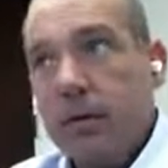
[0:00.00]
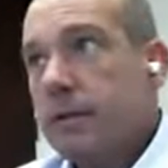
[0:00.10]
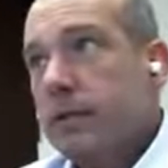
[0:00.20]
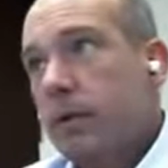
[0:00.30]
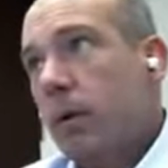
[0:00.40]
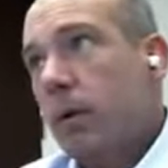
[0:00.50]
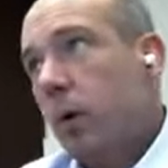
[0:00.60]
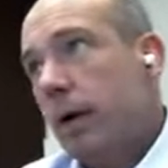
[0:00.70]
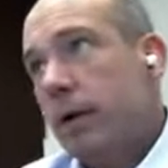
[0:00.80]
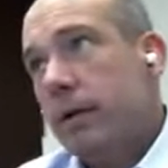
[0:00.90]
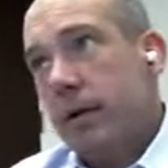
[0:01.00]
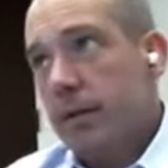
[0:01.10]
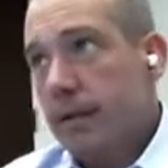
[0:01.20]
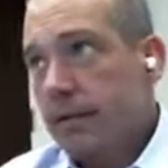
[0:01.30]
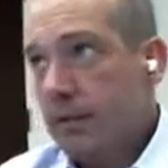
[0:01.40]
So let's look at one.
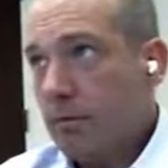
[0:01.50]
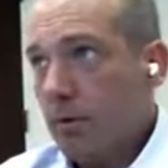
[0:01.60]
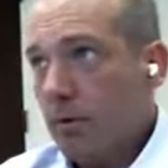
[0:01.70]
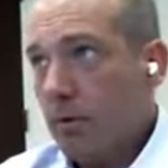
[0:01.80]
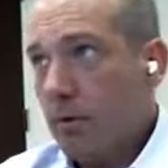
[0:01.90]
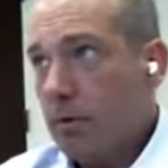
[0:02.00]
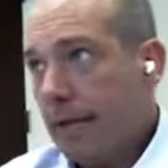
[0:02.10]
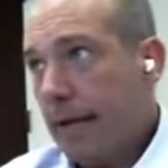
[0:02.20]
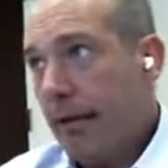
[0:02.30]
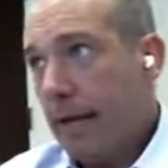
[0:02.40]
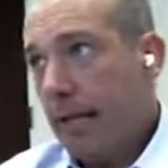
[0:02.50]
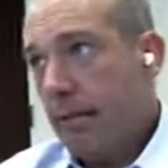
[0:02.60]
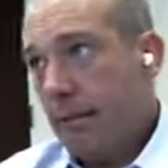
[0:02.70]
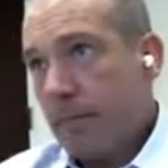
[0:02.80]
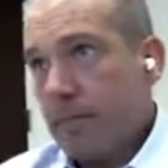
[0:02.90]
This is from Fulton
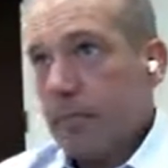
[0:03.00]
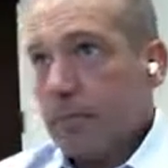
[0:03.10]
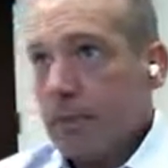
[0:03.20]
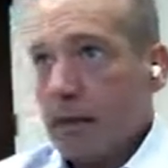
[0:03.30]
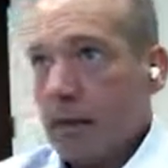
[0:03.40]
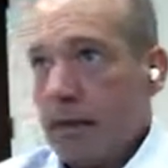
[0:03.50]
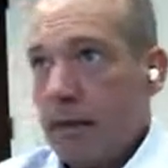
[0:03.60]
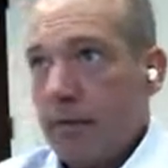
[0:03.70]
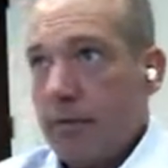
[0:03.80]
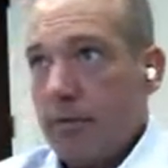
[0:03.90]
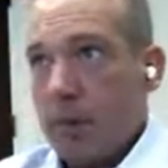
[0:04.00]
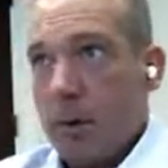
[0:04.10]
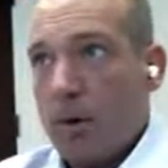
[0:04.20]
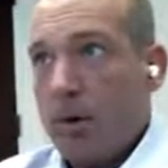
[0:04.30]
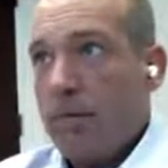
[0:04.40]
County, and the fair
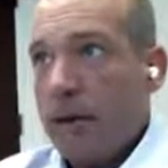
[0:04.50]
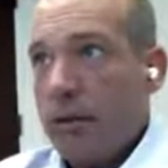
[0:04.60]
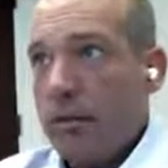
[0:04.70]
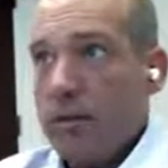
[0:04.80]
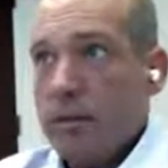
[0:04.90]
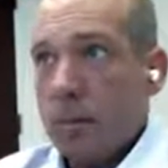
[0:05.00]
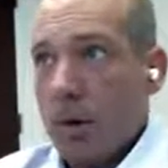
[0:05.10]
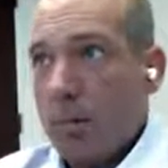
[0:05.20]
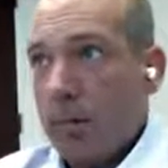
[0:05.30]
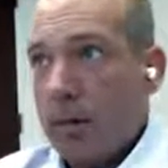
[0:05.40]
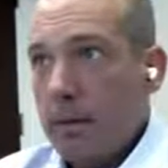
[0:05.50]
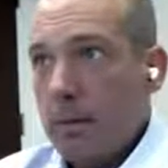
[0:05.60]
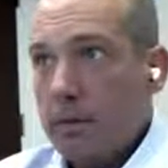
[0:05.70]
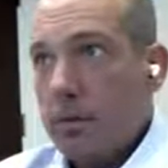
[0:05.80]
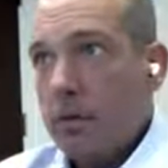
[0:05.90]
market value of this property
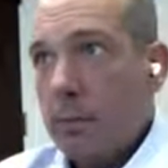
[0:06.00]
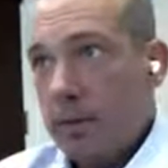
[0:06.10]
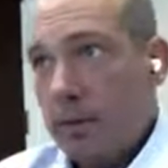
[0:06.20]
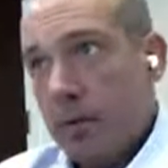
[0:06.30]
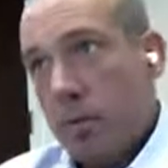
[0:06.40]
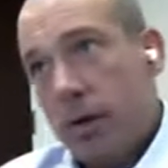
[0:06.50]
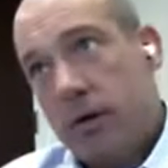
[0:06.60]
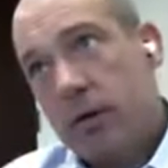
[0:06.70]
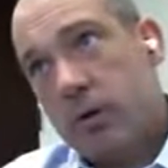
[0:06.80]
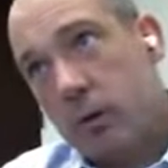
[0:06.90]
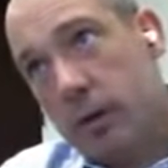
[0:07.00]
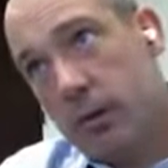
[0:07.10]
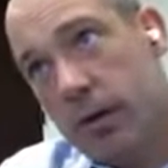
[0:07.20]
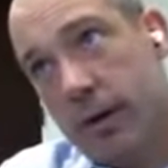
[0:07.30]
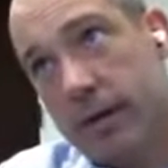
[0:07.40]
was
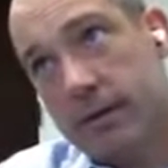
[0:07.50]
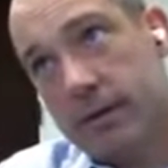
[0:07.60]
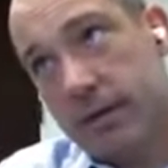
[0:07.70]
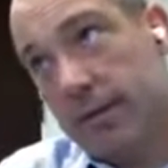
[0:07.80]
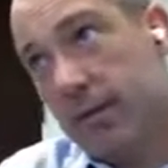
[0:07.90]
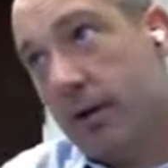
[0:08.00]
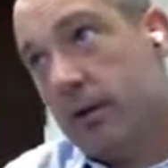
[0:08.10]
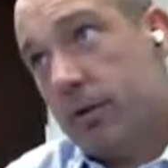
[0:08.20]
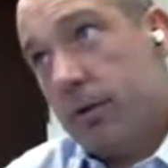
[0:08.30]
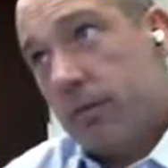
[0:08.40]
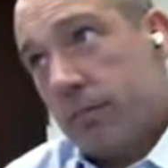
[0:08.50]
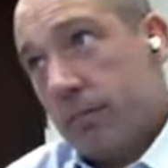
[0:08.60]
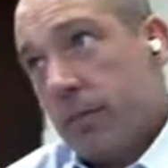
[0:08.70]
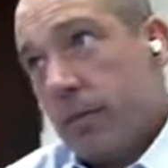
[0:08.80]
$2,121,700.